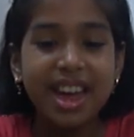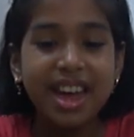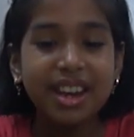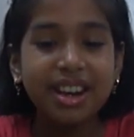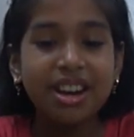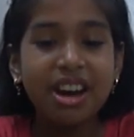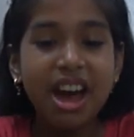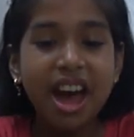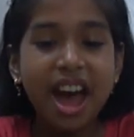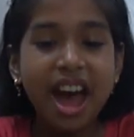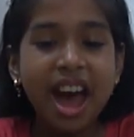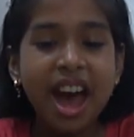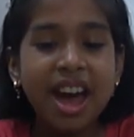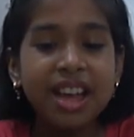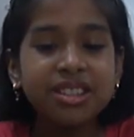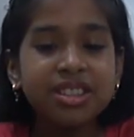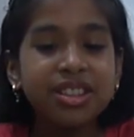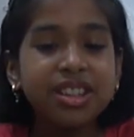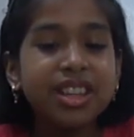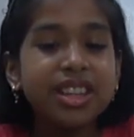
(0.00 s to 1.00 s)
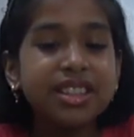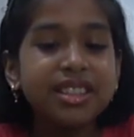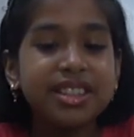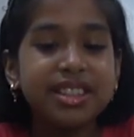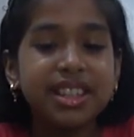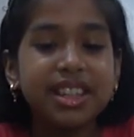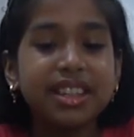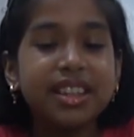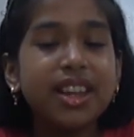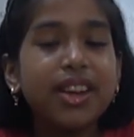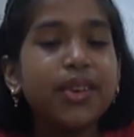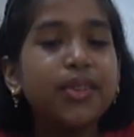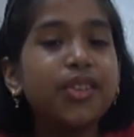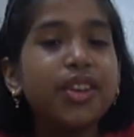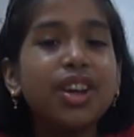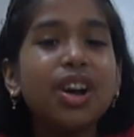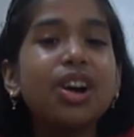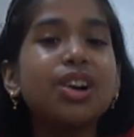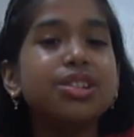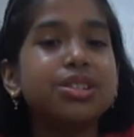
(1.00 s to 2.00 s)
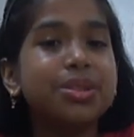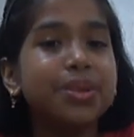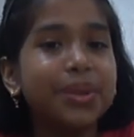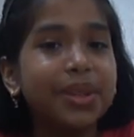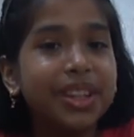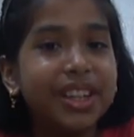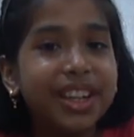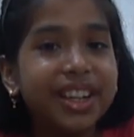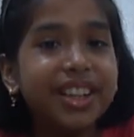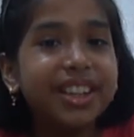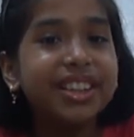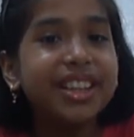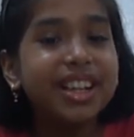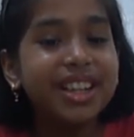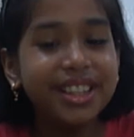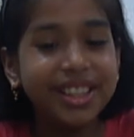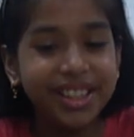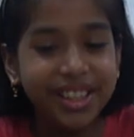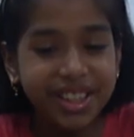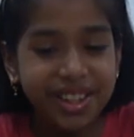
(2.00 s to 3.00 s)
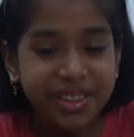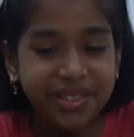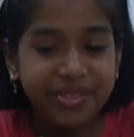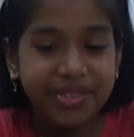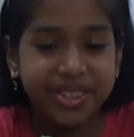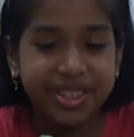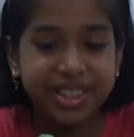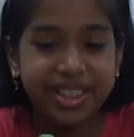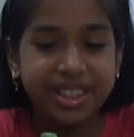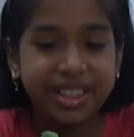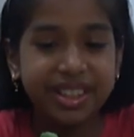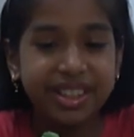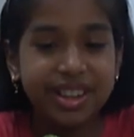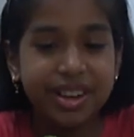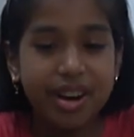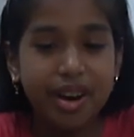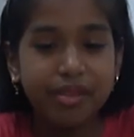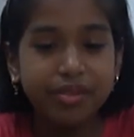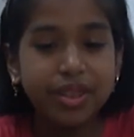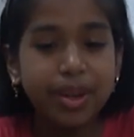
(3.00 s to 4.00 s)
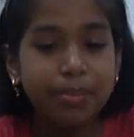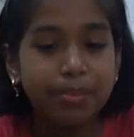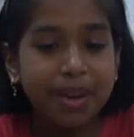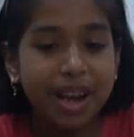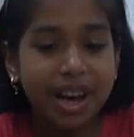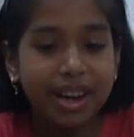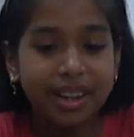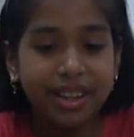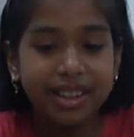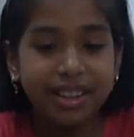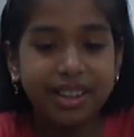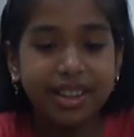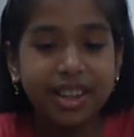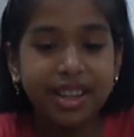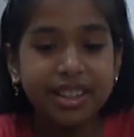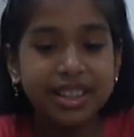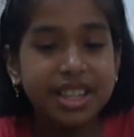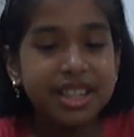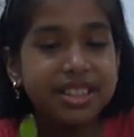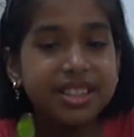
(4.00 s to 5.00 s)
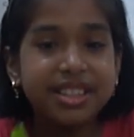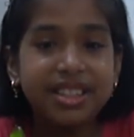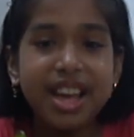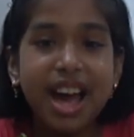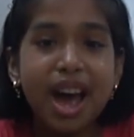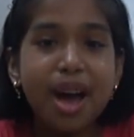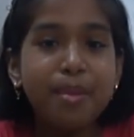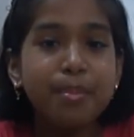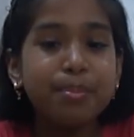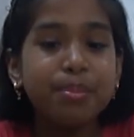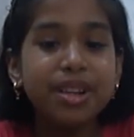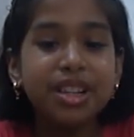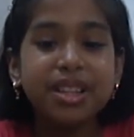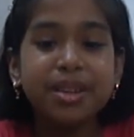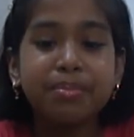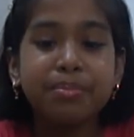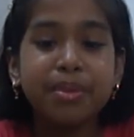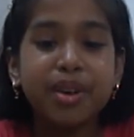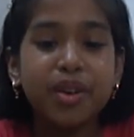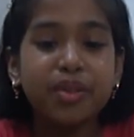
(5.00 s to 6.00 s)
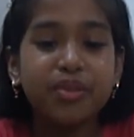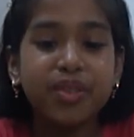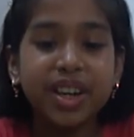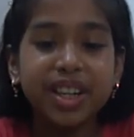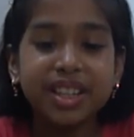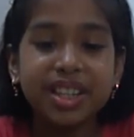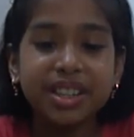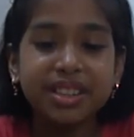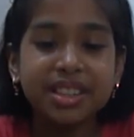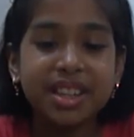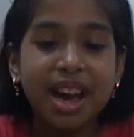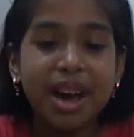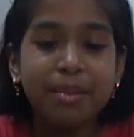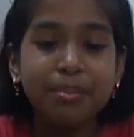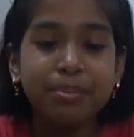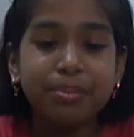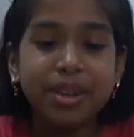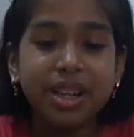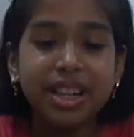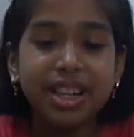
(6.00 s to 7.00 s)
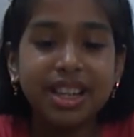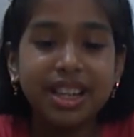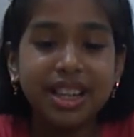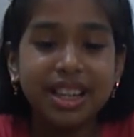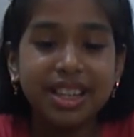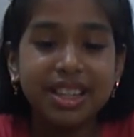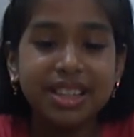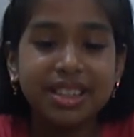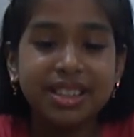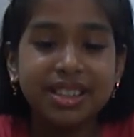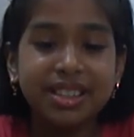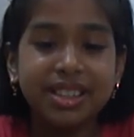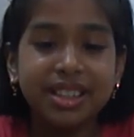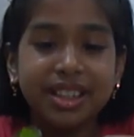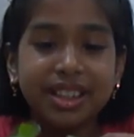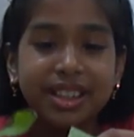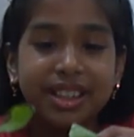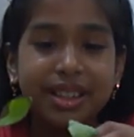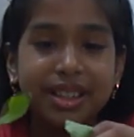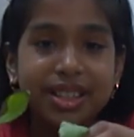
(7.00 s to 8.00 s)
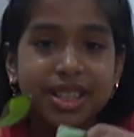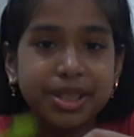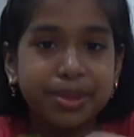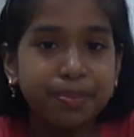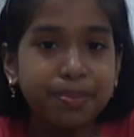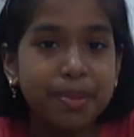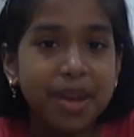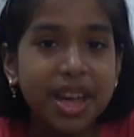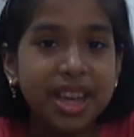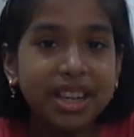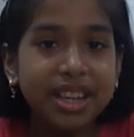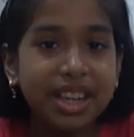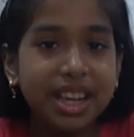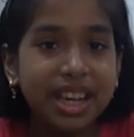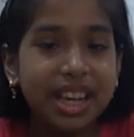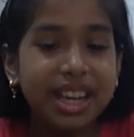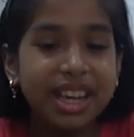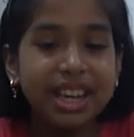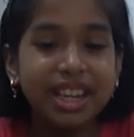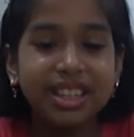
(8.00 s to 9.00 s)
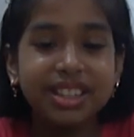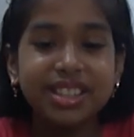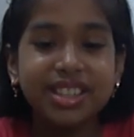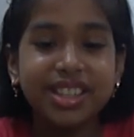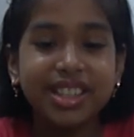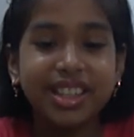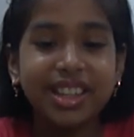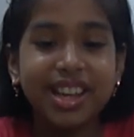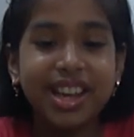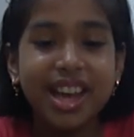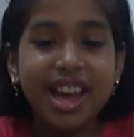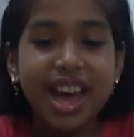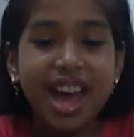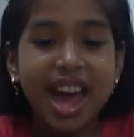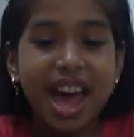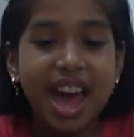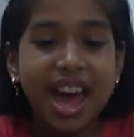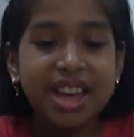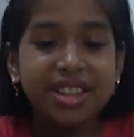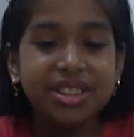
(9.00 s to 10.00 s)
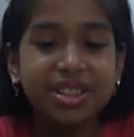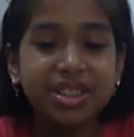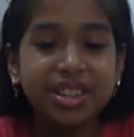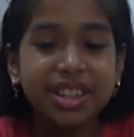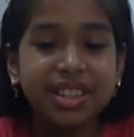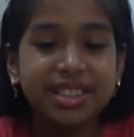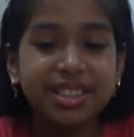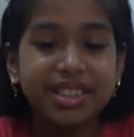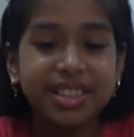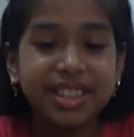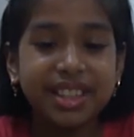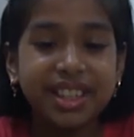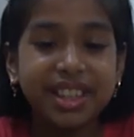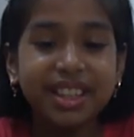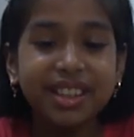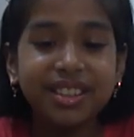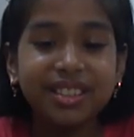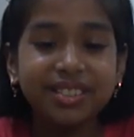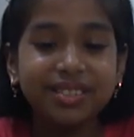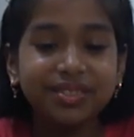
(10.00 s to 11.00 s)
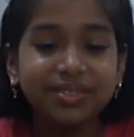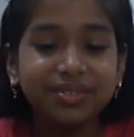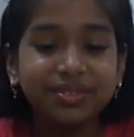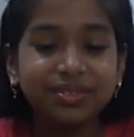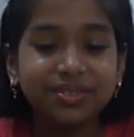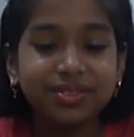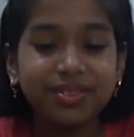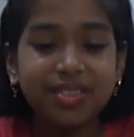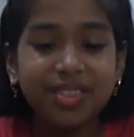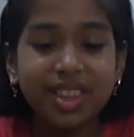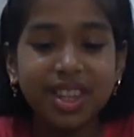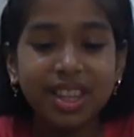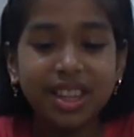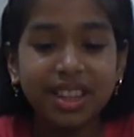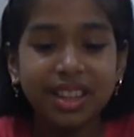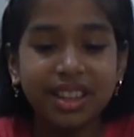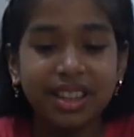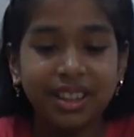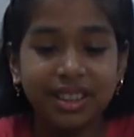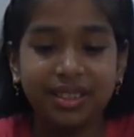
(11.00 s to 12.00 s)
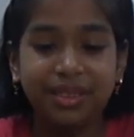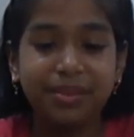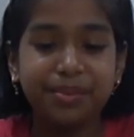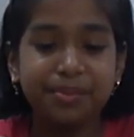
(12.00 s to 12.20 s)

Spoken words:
Now as you can see that we also eat the leaves of the plant. The perfect example is the spinach, as you can see here.